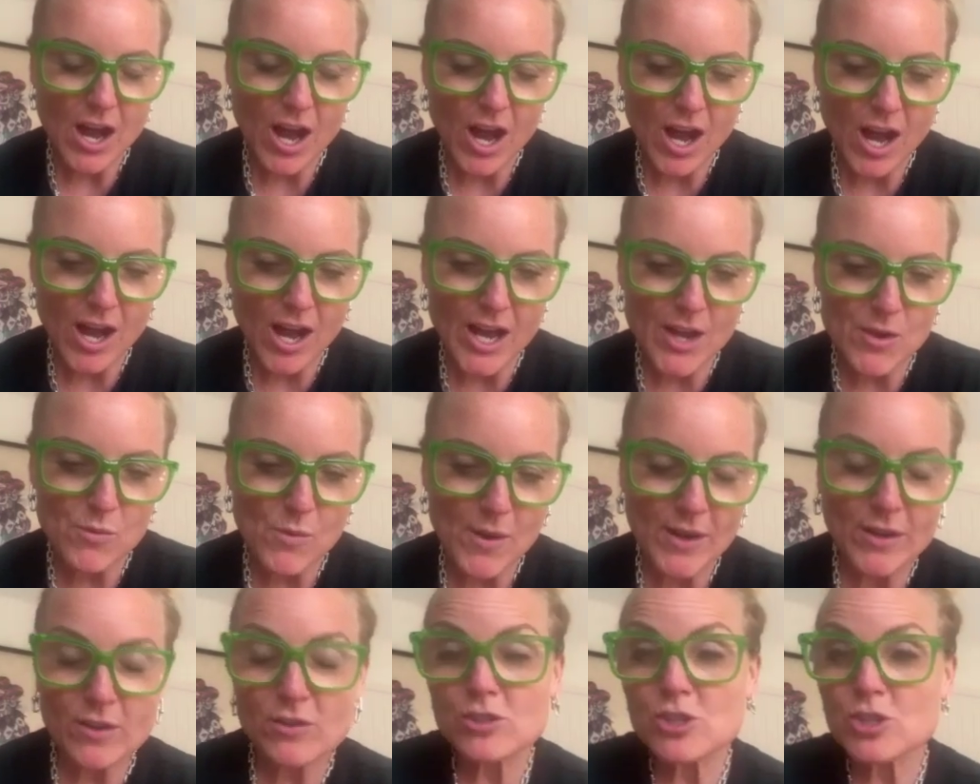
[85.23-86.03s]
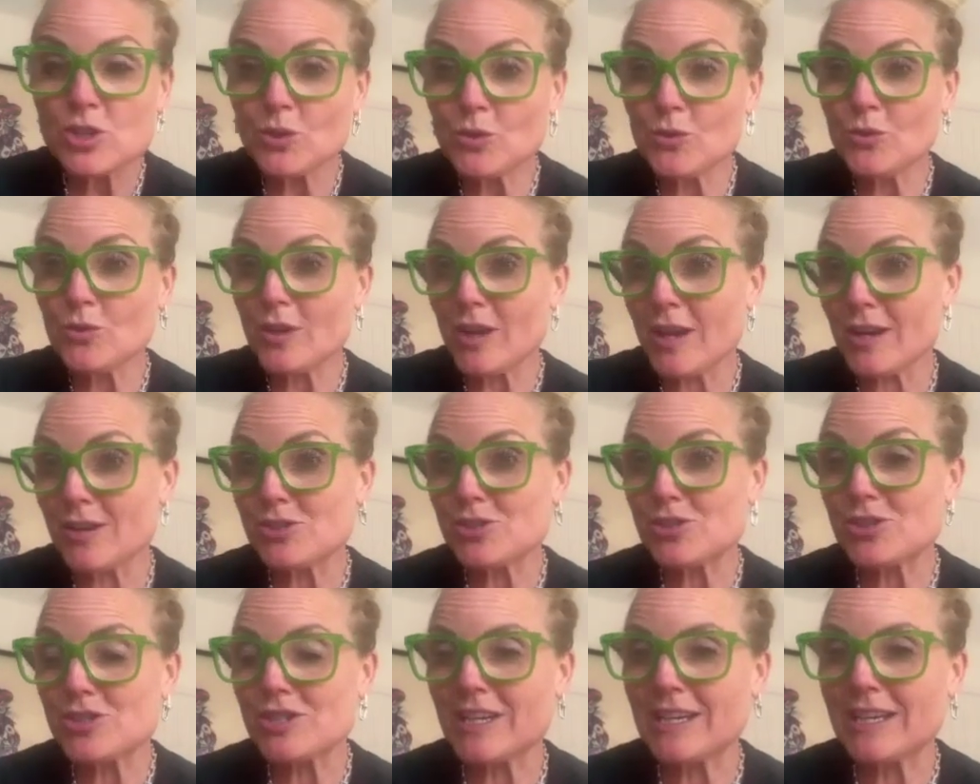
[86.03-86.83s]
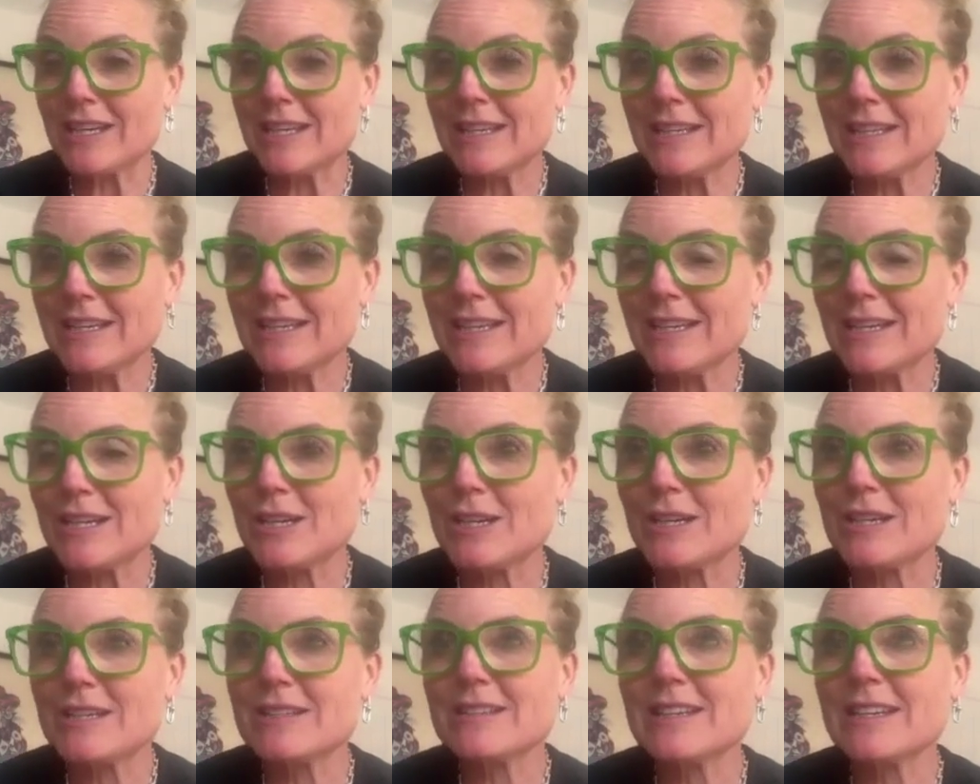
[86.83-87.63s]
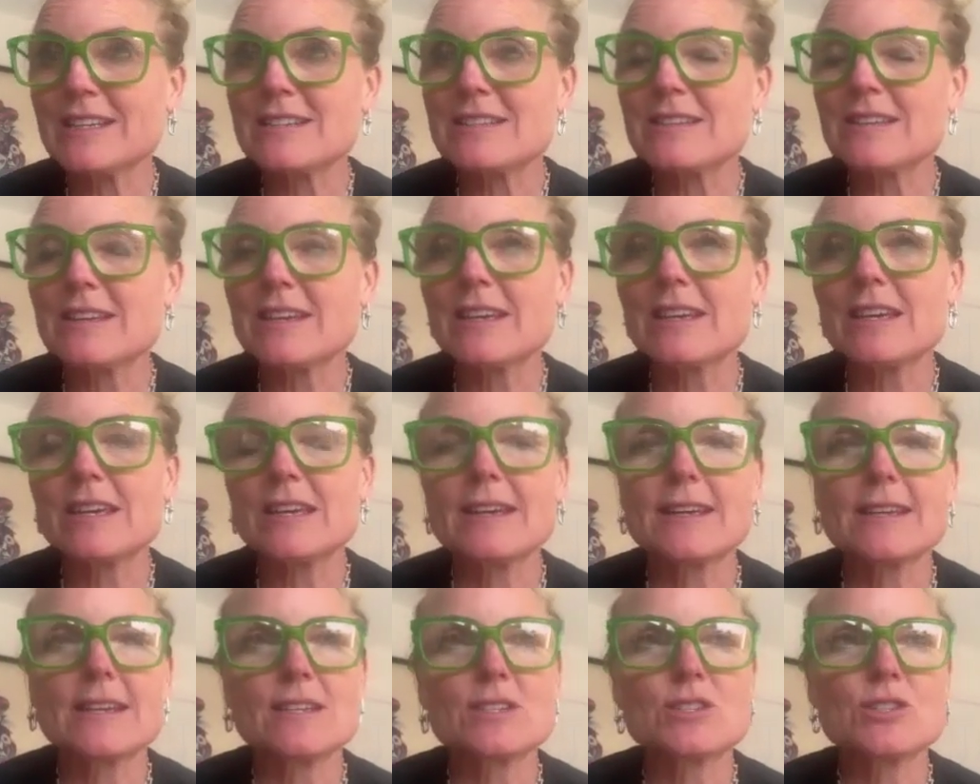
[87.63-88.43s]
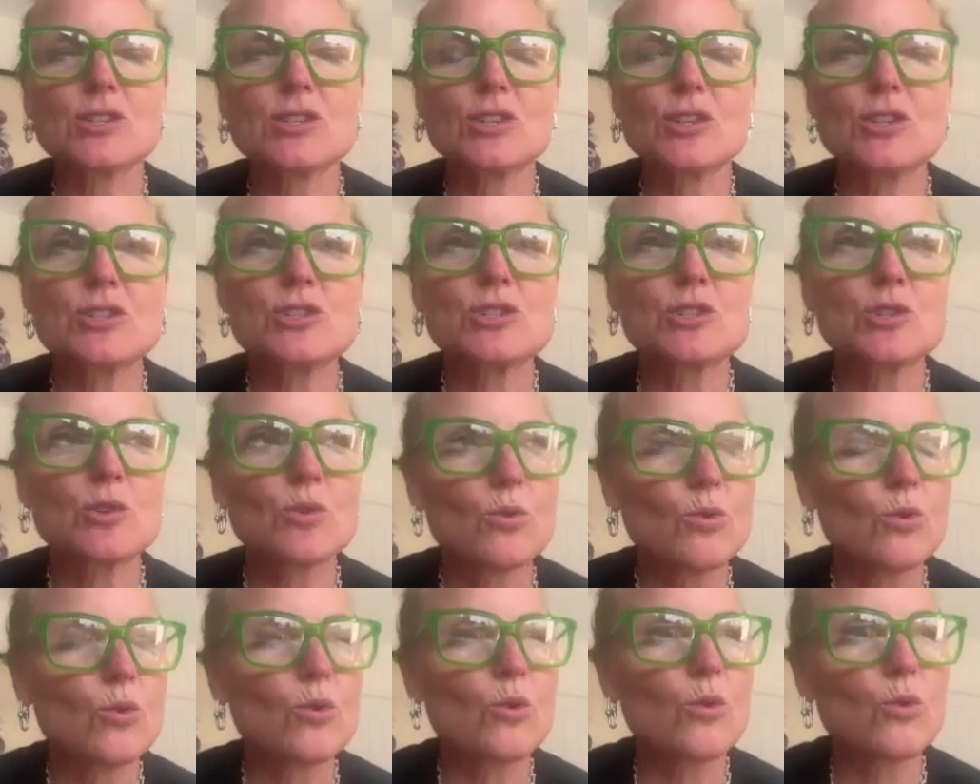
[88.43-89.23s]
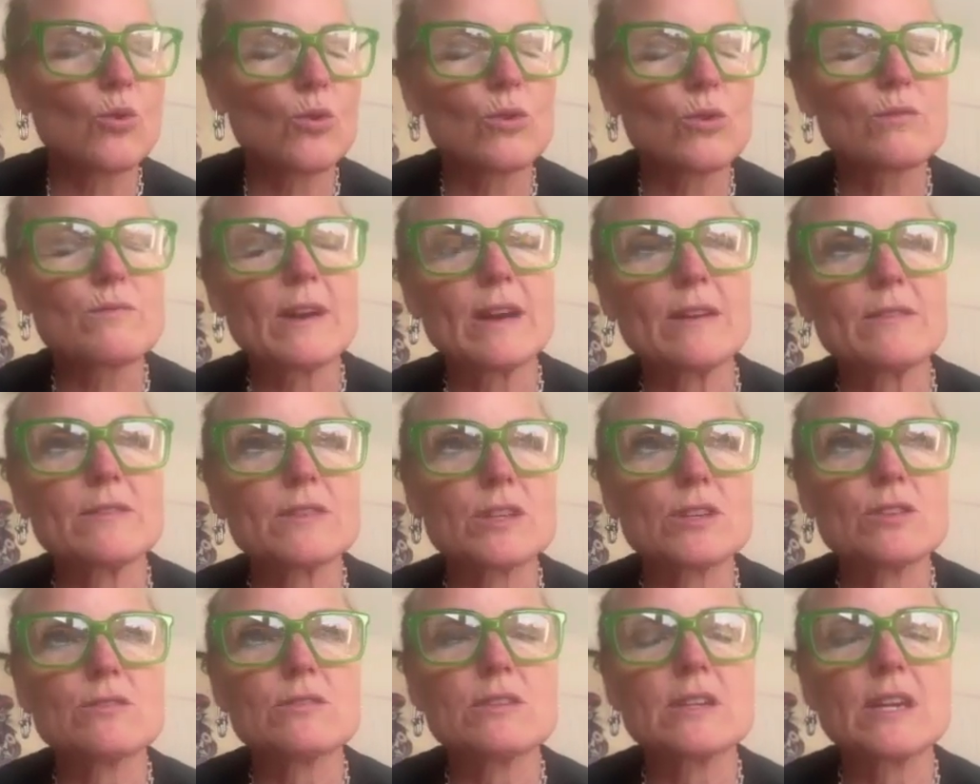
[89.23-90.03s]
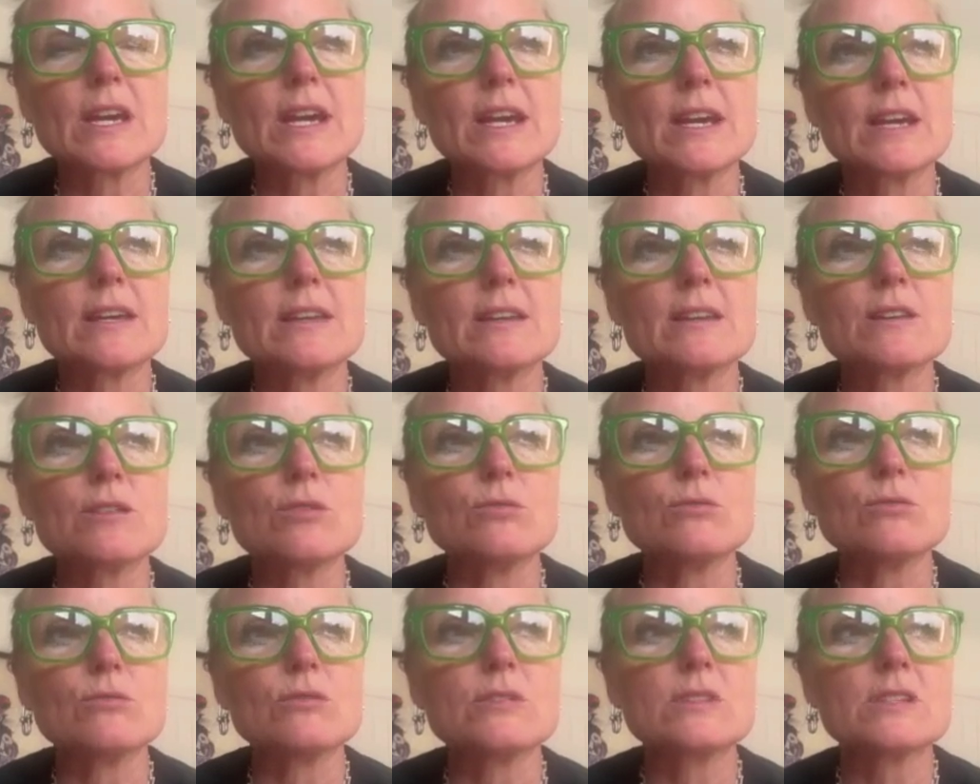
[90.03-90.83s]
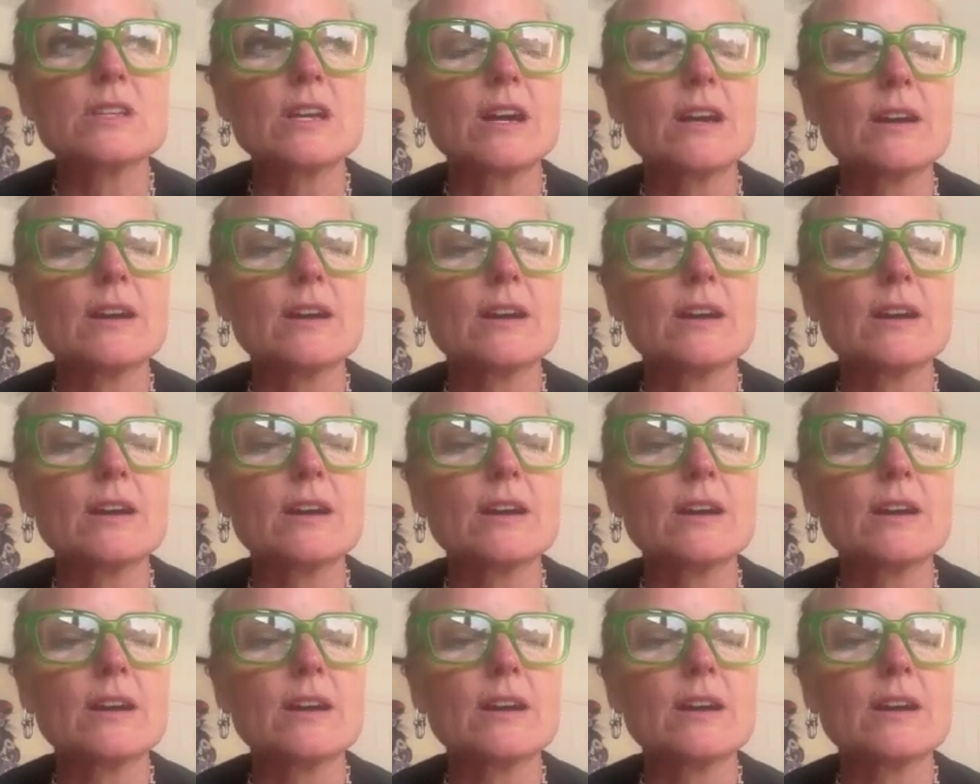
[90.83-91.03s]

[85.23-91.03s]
I went on tour last year at the end of the year, and I took a tour all around the UK called